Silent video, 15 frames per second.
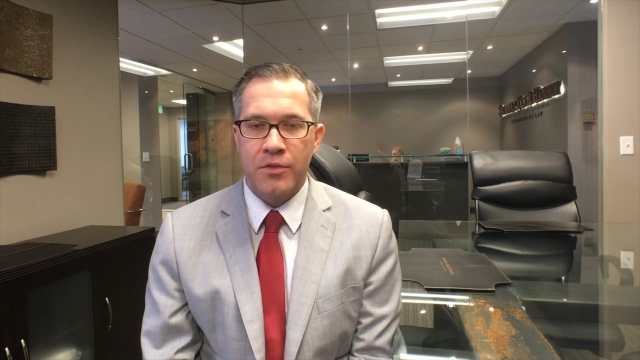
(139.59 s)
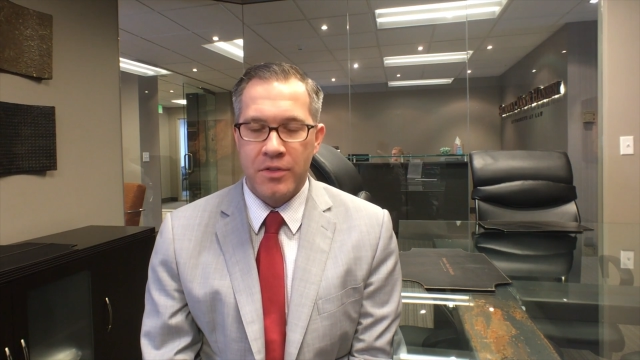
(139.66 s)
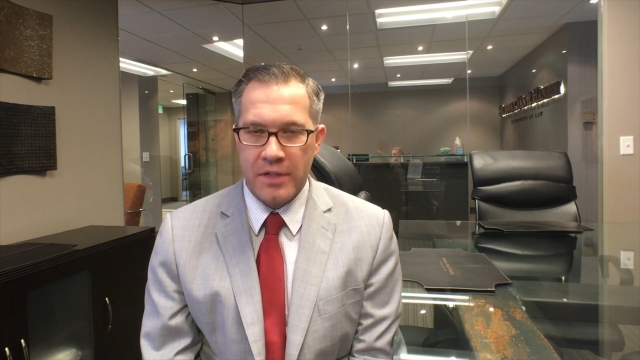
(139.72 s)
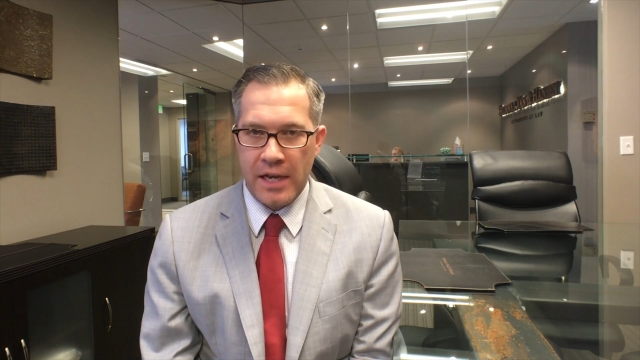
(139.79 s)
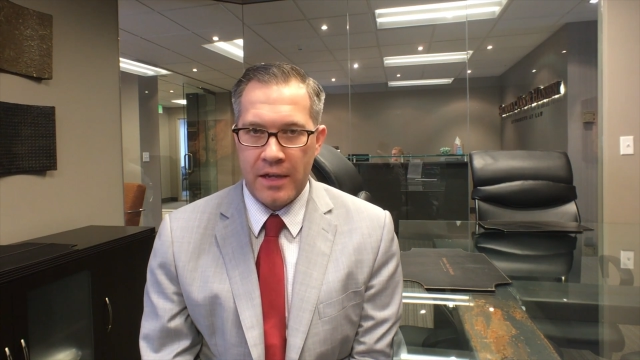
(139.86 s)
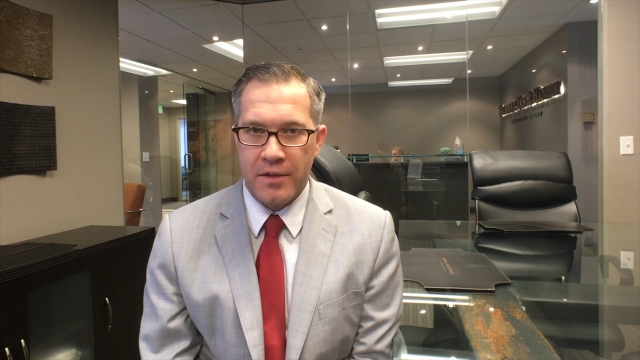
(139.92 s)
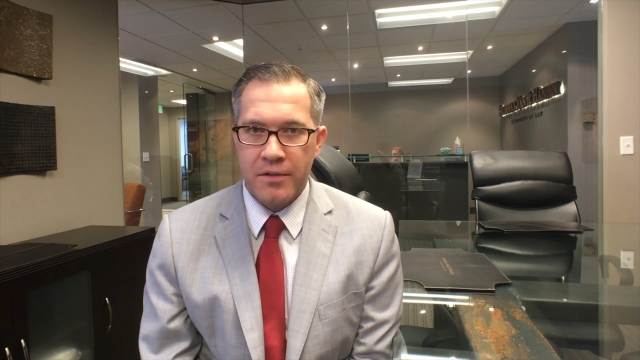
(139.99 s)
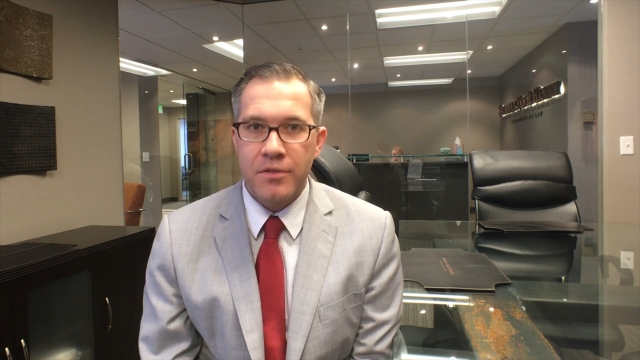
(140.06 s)

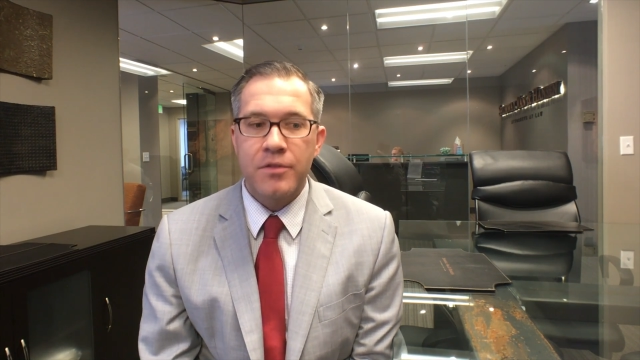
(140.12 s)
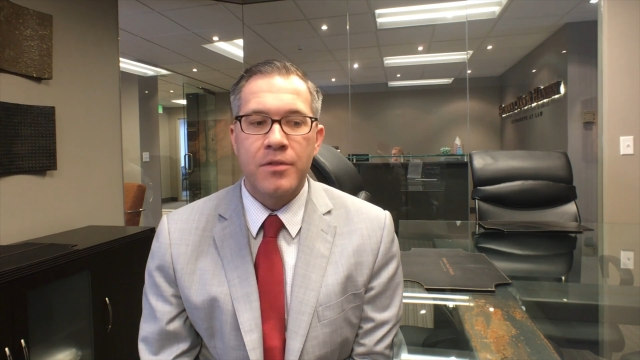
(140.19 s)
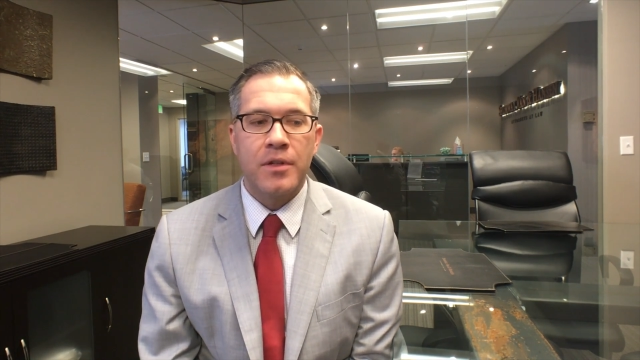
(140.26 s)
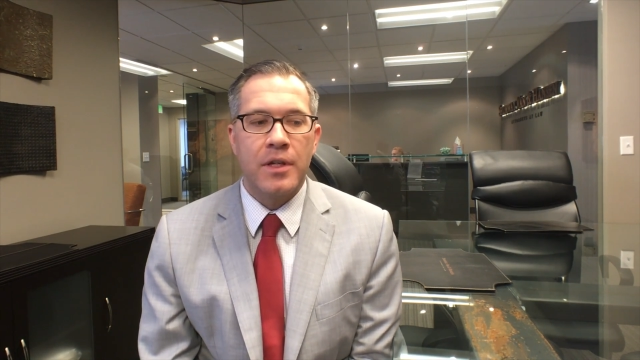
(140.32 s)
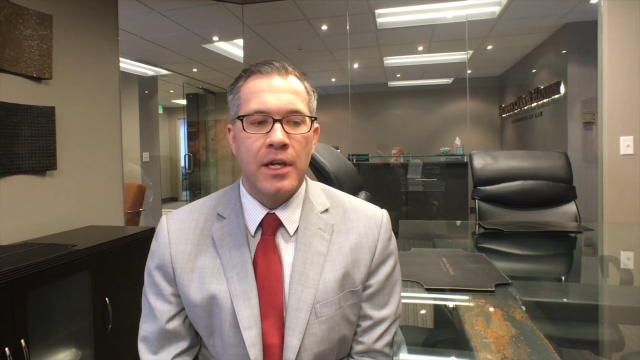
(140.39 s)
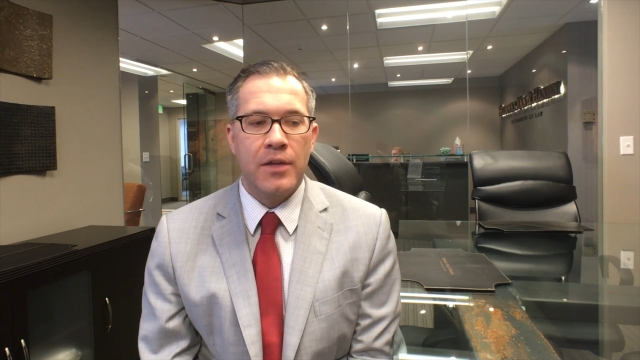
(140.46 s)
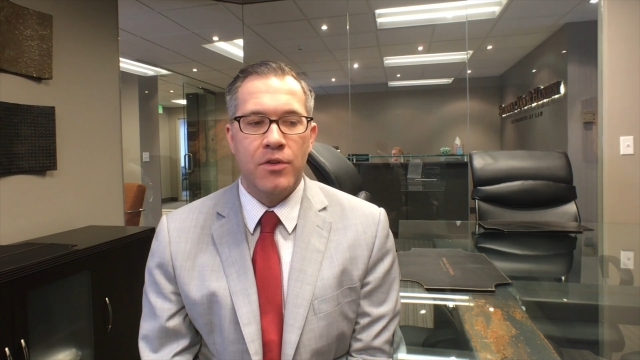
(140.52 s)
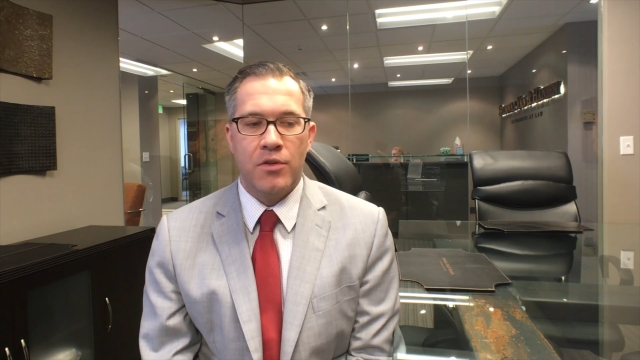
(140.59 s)
status
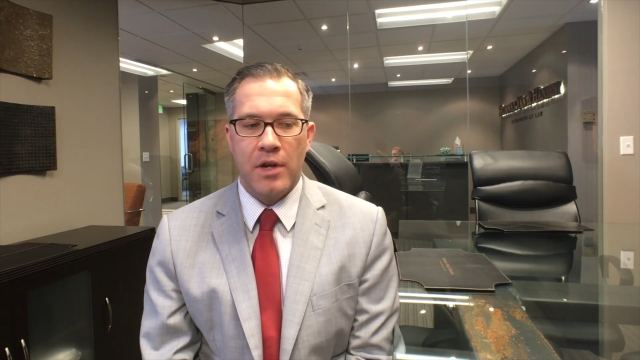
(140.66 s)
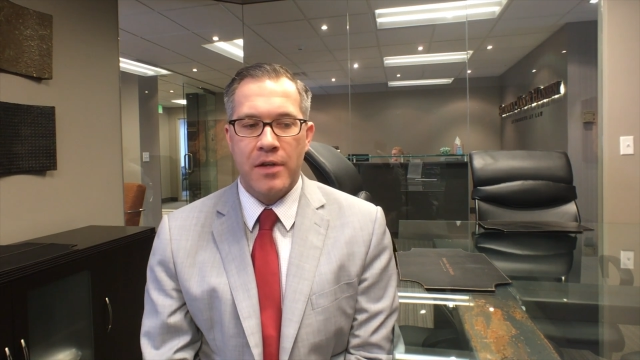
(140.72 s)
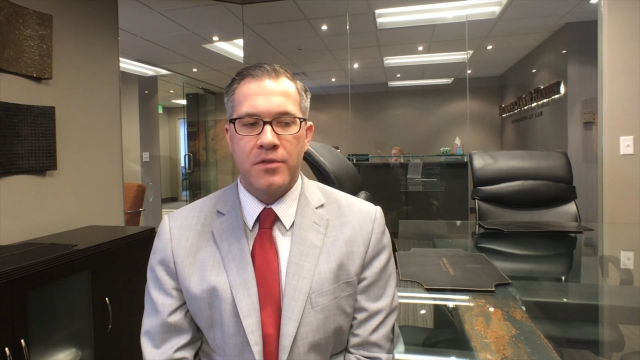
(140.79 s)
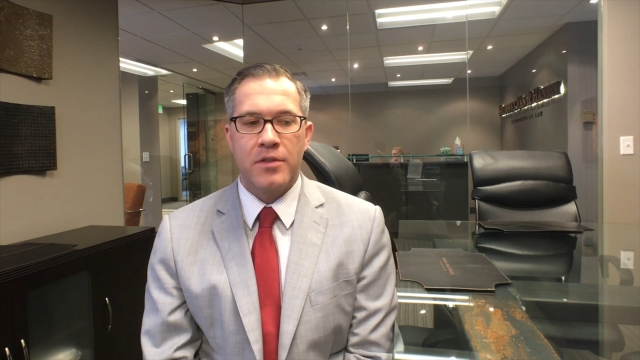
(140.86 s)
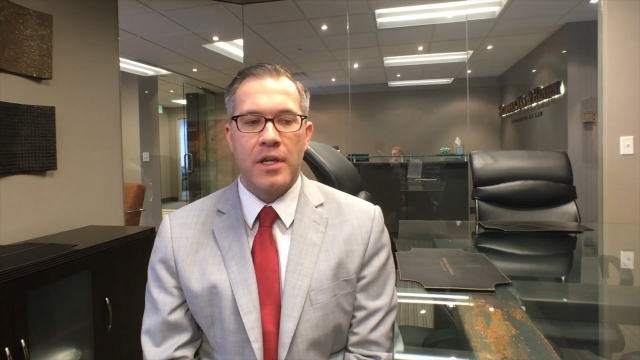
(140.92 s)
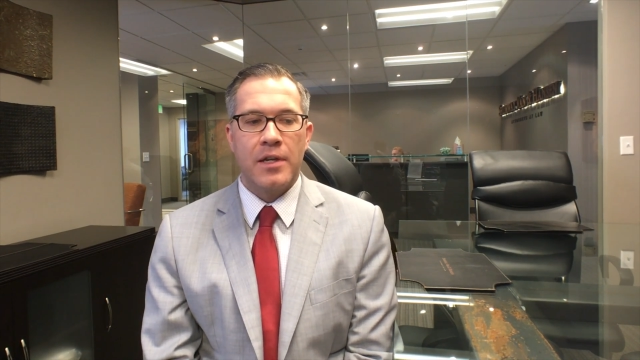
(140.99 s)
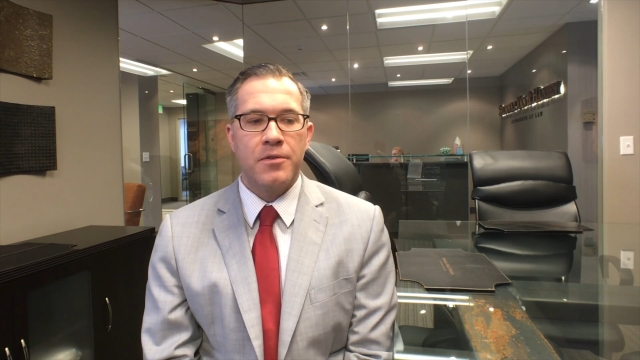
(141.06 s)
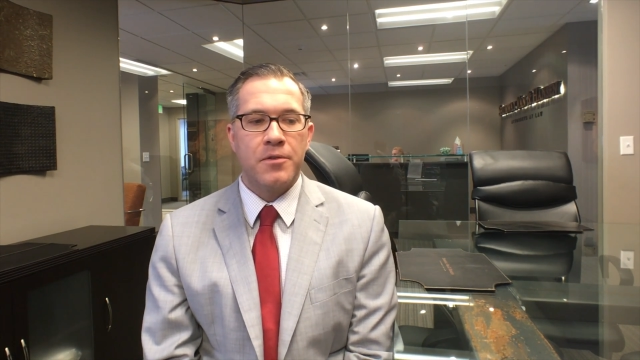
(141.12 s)
in the United
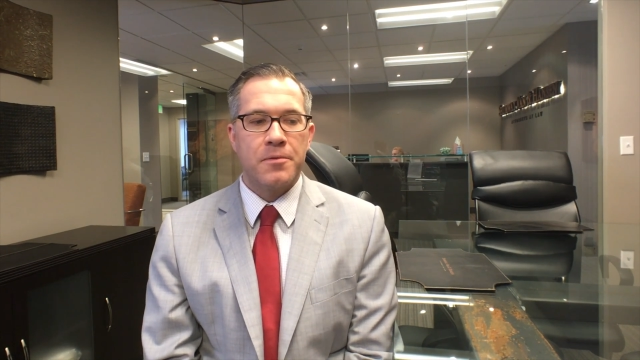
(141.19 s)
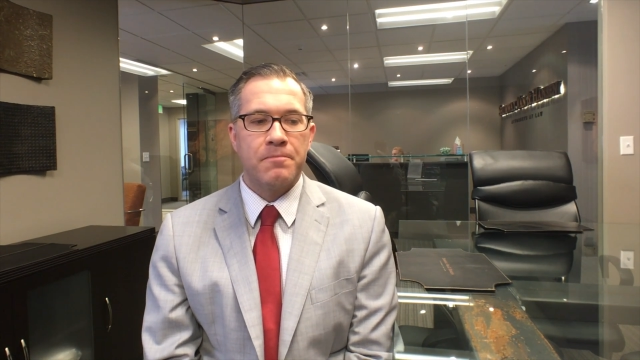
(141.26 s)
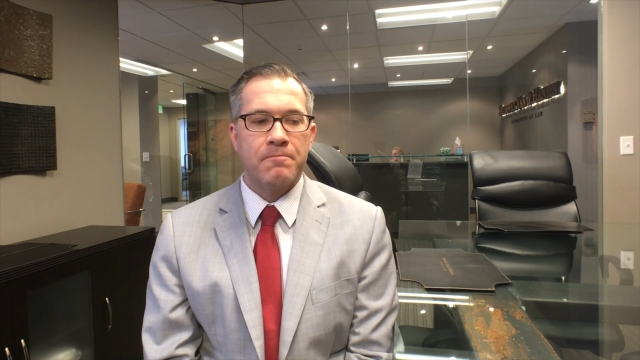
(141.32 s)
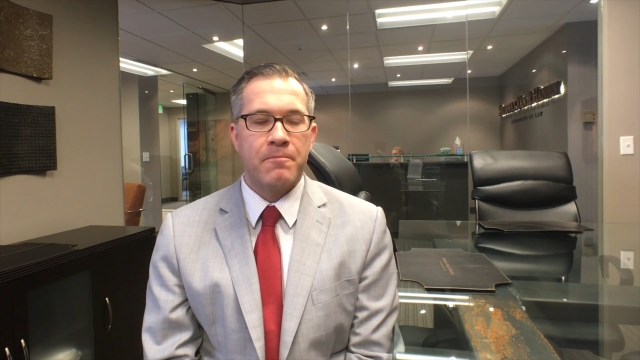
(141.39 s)
States.